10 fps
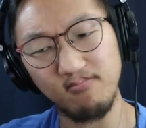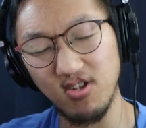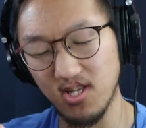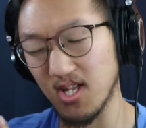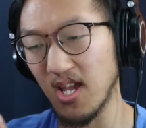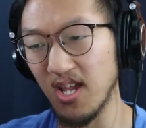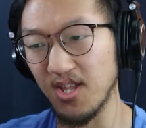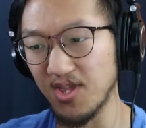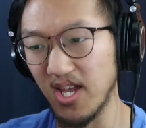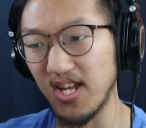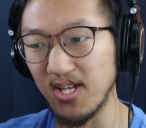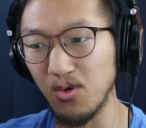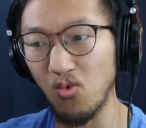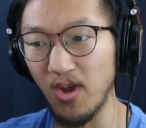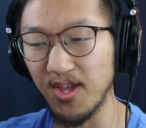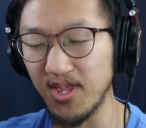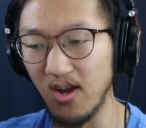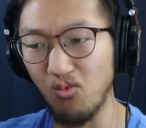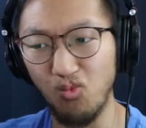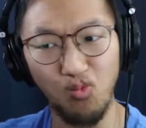say that in a way
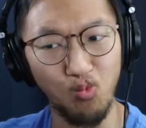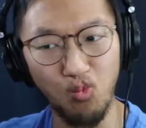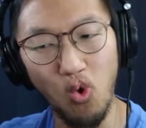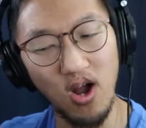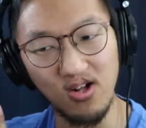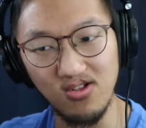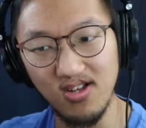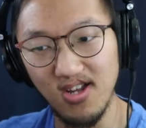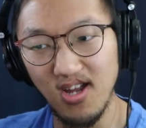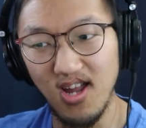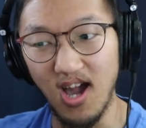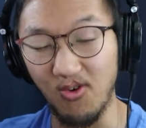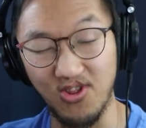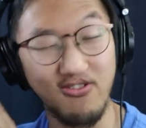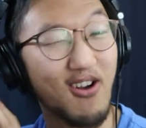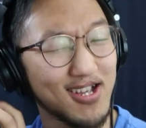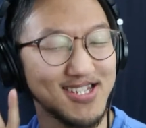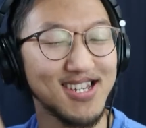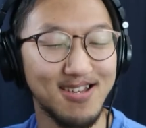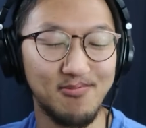that, while I was
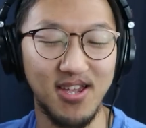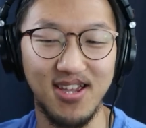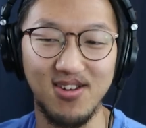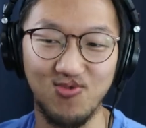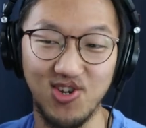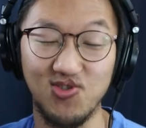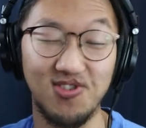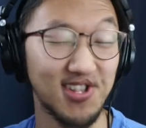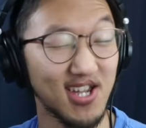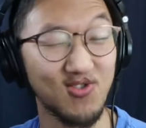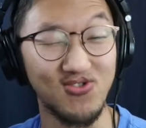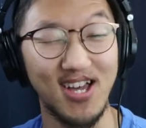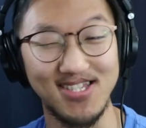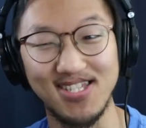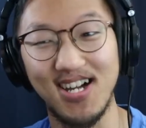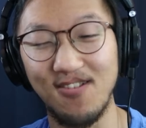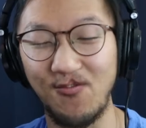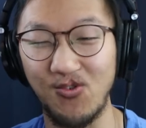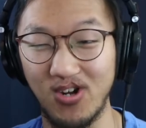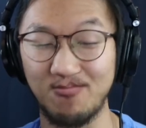trying to keep a regular schedule at the time
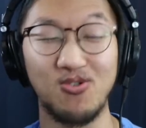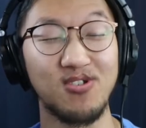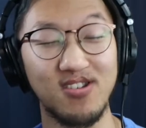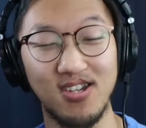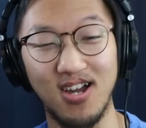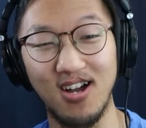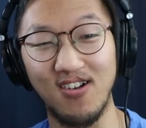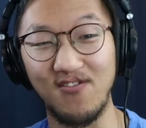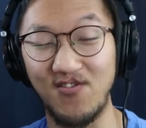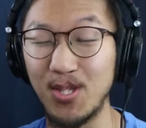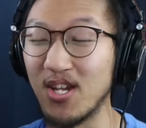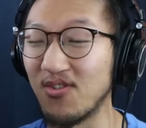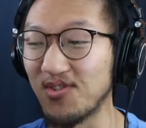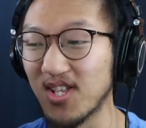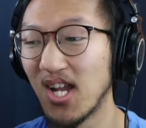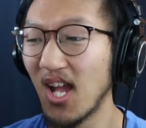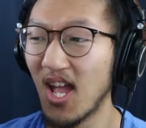for uploading videos,